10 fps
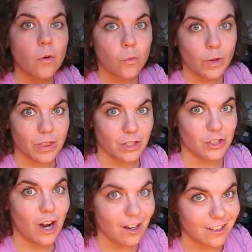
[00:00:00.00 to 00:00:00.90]
with the
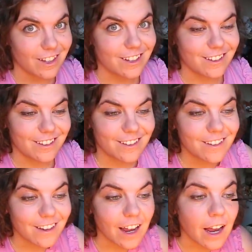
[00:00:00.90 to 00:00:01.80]
chocolate
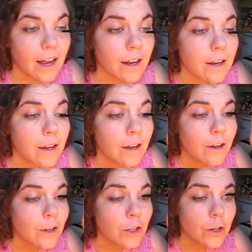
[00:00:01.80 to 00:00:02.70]
and
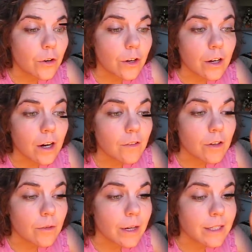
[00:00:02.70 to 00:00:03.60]
yogurt
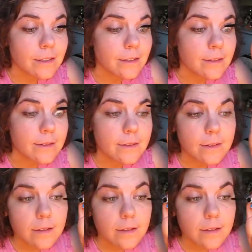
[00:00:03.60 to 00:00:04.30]
covered raisins.